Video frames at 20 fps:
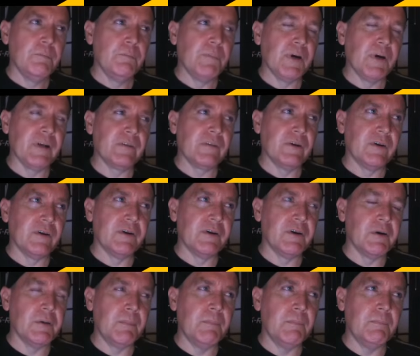but
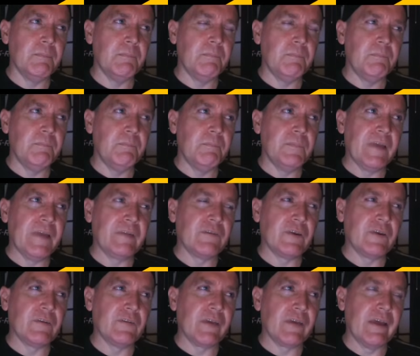um, that's
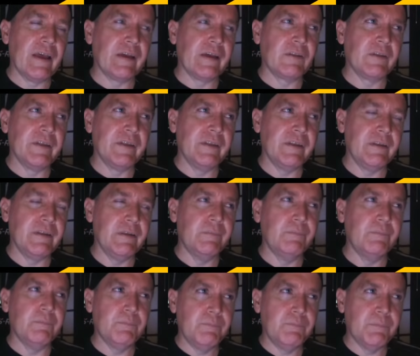exactly
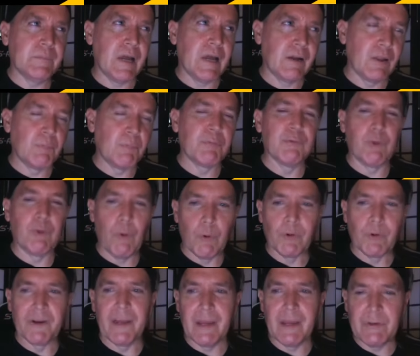kind of the
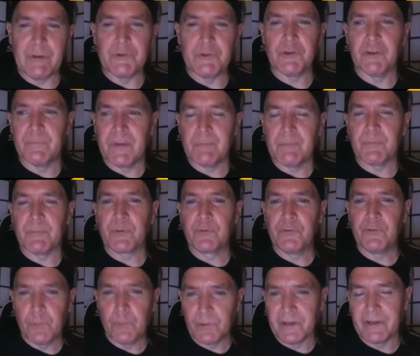program he should have been
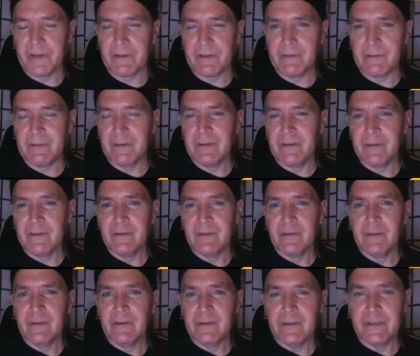pursuing,
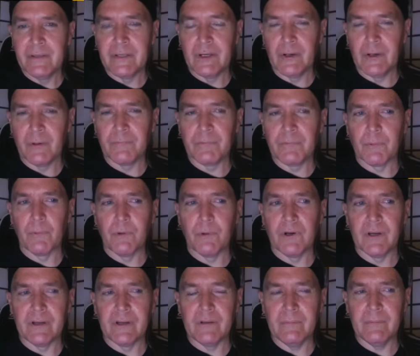you know, for
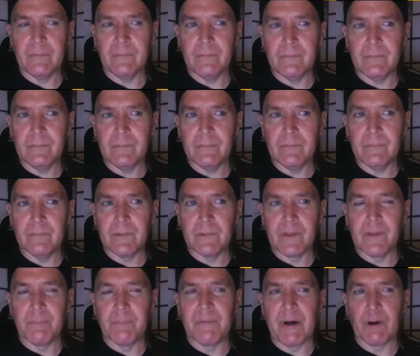what
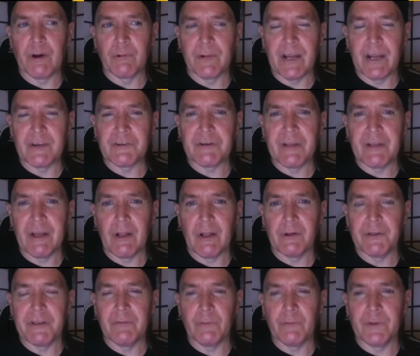was about a
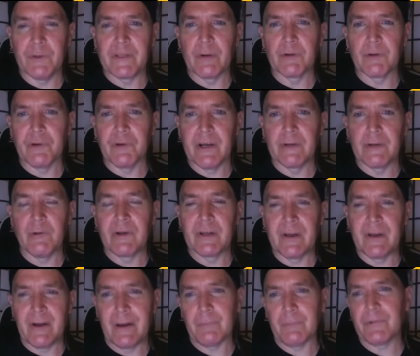rationality of what they were trying to
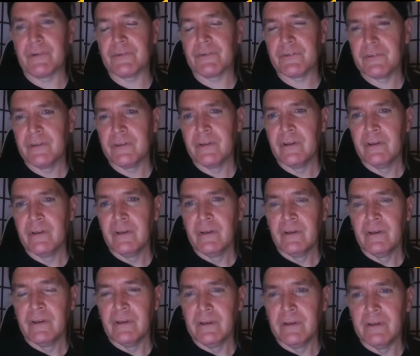accomplish,
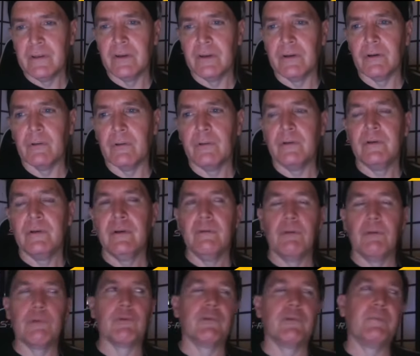you know,
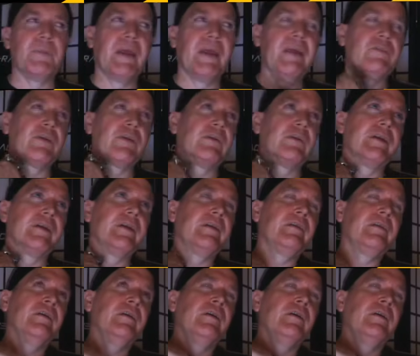which was basically